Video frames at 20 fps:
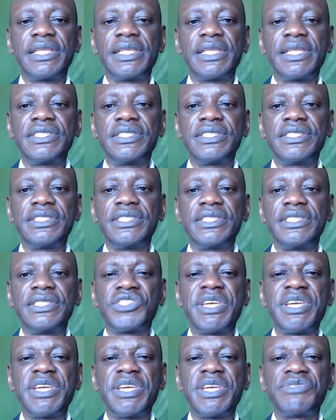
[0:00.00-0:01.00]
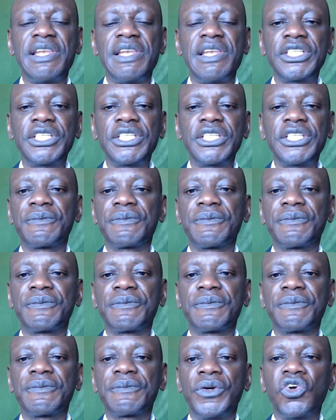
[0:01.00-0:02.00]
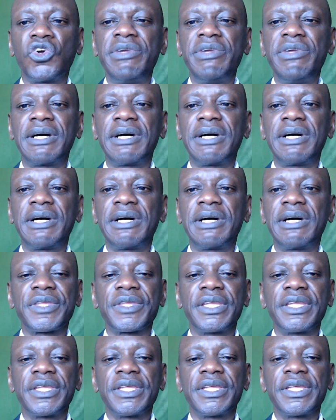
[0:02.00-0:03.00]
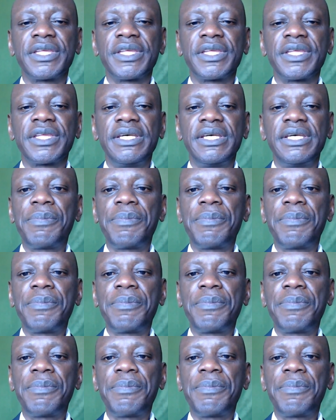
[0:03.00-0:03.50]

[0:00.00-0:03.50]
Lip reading: This is maize meal mash or cornmeal mash.